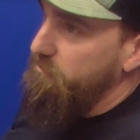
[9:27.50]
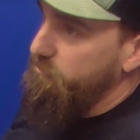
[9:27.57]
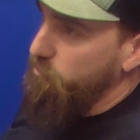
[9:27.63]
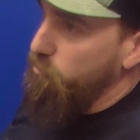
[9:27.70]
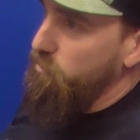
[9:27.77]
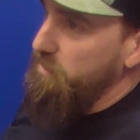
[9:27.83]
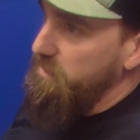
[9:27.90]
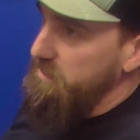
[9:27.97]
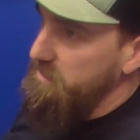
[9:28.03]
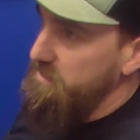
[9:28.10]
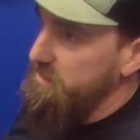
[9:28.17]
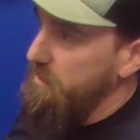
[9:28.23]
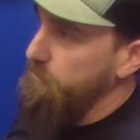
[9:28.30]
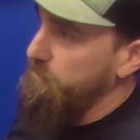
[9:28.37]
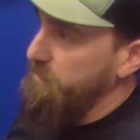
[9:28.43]
fully
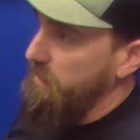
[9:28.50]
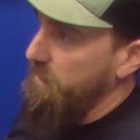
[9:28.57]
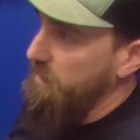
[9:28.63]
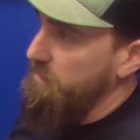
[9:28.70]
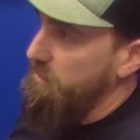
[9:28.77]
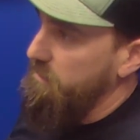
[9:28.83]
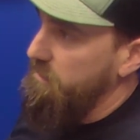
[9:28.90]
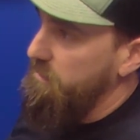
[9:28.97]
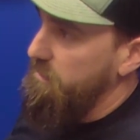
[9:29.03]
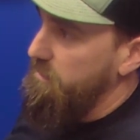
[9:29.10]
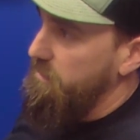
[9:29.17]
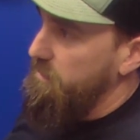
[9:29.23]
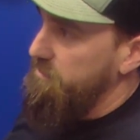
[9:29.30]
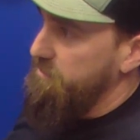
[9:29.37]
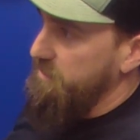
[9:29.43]
accept that
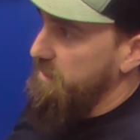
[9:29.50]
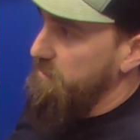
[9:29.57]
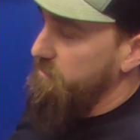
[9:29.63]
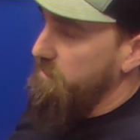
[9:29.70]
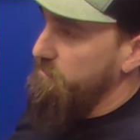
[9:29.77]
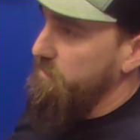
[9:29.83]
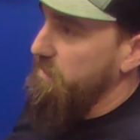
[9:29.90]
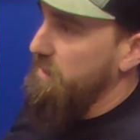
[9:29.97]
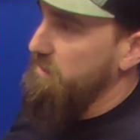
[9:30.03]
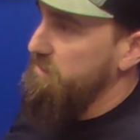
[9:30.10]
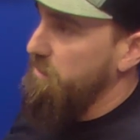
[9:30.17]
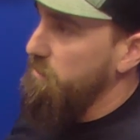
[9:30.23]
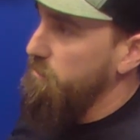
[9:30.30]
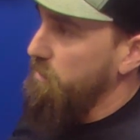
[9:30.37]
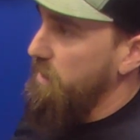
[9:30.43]
like even after I got
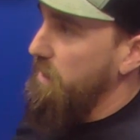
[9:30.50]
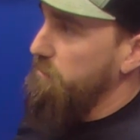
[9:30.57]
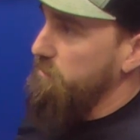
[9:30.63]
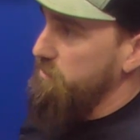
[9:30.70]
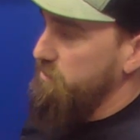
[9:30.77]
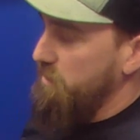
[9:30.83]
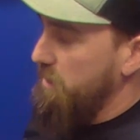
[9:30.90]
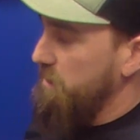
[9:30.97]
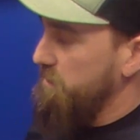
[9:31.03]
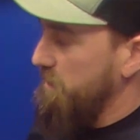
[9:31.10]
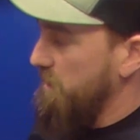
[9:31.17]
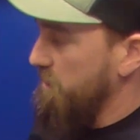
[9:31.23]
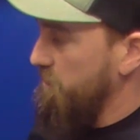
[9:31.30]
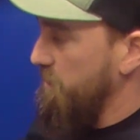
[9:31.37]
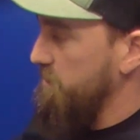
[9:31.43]
sober, I would try
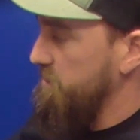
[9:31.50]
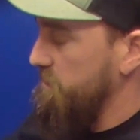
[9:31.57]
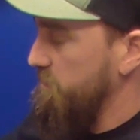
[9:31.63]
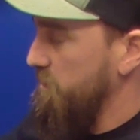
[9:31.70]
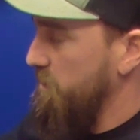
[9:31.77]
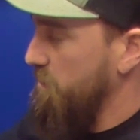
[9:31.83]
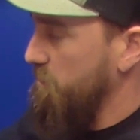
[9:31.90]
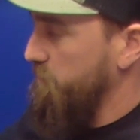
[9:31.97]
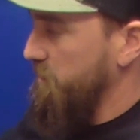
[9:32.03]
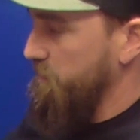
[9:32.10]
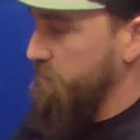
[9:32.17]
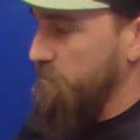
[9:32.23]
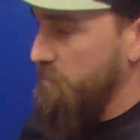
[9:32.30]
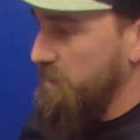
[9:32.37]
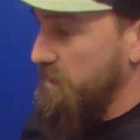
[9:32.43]
to hang around some of the old
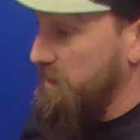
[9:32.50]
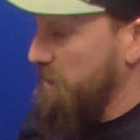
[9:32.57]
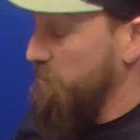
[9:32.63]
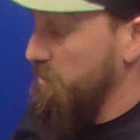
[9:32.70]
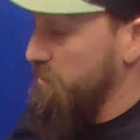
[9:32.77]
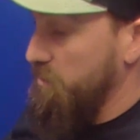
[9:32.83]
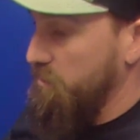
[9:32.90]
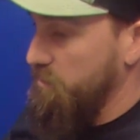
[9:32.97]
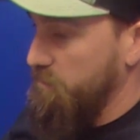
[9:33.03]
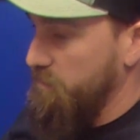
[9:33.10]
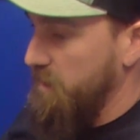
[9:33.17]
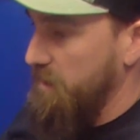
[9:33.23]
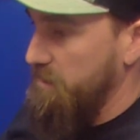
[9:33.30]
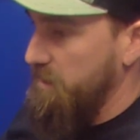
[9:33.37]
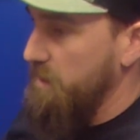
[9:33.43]
people. I wasn't doing
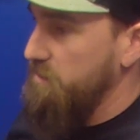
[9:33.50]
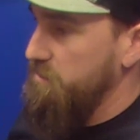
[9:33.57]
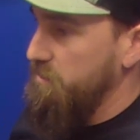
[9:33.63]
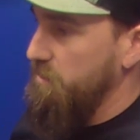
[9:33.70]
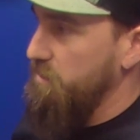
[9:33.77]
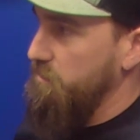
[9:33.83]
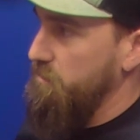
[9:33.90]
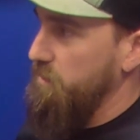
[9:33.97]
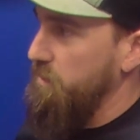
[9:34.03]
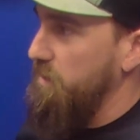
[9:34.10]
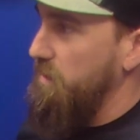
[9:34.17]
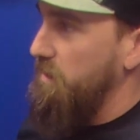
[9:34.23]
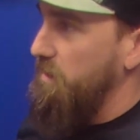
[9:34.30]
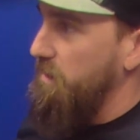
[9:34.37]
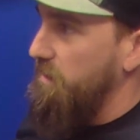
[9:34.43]
bad things or nothing, but
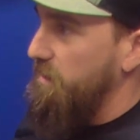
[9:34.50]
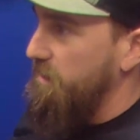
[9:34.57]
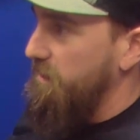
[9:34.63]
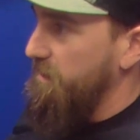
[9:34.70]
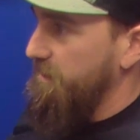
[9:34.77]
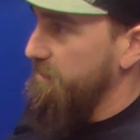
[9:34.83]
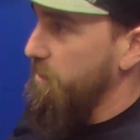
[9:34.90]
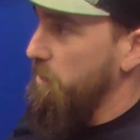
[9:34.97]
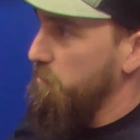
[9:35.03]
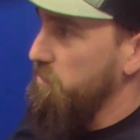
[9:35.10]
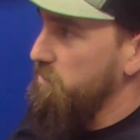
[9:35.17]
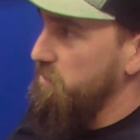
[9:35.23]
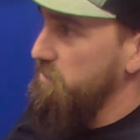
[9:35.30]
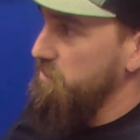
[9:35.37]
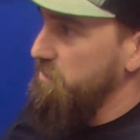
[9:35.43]
and God
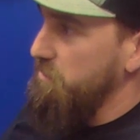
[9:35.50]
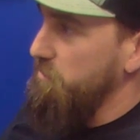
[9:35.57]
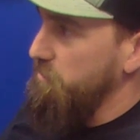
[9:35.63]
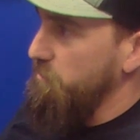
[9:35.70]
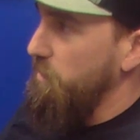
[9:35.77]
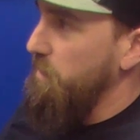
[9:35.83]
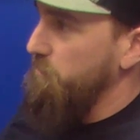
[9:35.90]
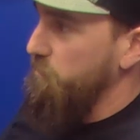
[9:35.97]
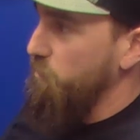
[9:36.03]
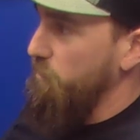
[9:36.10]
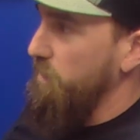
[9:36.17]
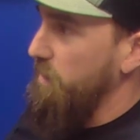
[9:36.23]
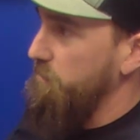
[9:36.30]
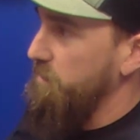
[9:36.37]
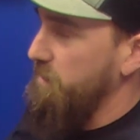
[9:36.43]
would just gently
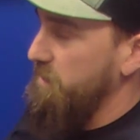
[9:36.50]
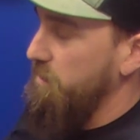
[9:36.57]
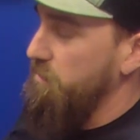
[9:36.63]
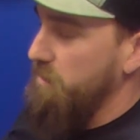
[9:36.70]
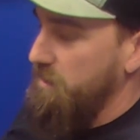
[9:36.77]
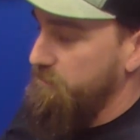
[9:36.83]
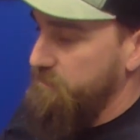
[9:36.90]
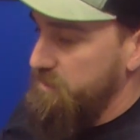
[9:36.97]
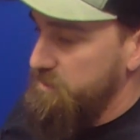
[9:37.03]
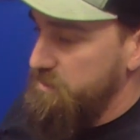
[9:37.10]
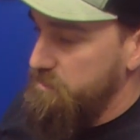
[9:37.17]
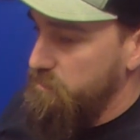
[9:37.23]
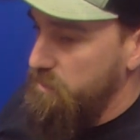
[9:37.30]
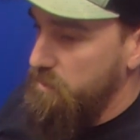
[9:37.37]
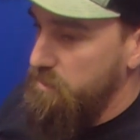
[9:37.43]
remind me, like, okay, if this
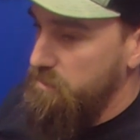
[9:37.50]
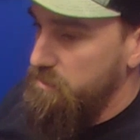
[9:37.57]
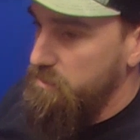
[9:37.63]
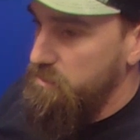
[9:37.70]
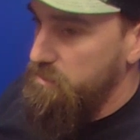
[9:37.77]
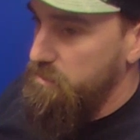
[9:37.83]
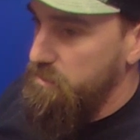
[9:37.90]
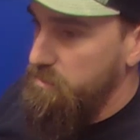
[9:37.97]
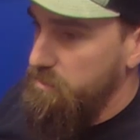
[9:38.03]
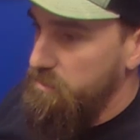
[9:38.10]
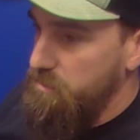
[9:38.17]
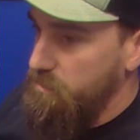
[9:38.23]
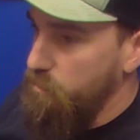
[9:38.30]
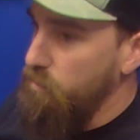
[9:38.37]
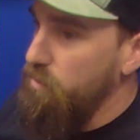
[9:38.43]
is where
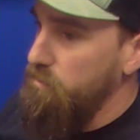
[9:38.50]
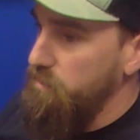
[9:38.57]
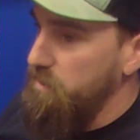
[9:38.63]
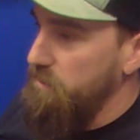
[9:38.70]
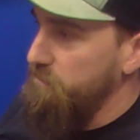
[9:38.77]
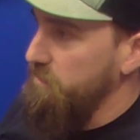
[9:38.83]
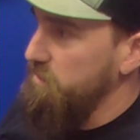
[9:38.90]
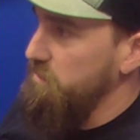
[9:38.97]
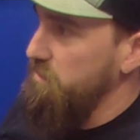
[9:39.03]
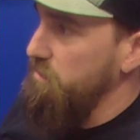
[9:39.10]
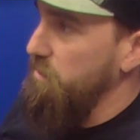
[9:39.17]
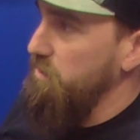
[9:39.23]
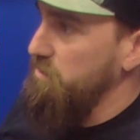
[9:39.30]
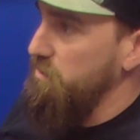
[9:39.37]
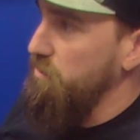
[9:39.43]
you want to be, if this is the
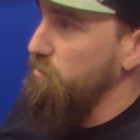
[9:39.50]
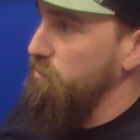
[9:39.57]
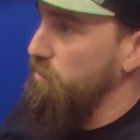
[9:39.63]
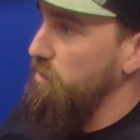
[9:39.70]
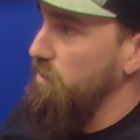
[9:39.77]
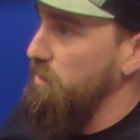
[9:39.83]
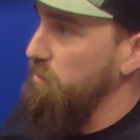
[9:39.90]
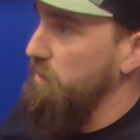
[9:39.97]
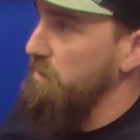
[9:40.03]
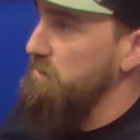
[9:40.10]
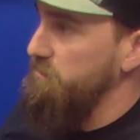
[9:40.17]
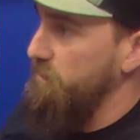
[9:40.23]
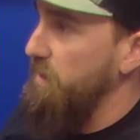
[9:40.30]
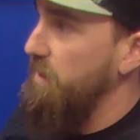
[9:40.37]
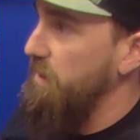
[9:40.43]
direction you want to go,
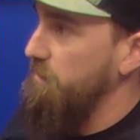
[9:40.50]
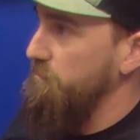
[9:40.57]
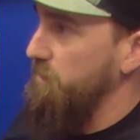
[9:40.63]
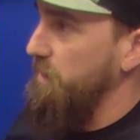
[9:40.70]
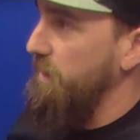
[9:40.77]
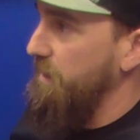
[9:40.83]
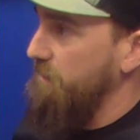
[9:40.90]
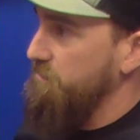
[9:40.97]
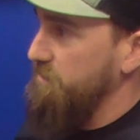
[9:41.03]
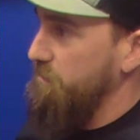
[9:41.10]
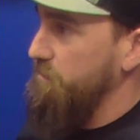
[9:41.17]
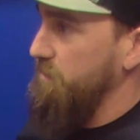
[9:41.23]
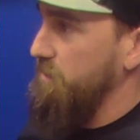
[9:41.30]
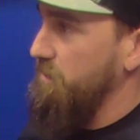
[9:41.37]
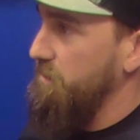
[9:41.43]
that's fine, but I have
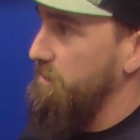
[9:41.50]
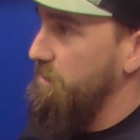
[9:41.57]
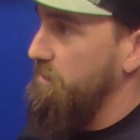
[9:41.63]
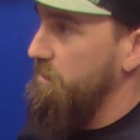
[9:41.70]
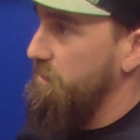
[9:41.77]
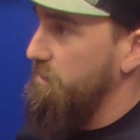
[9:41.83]
something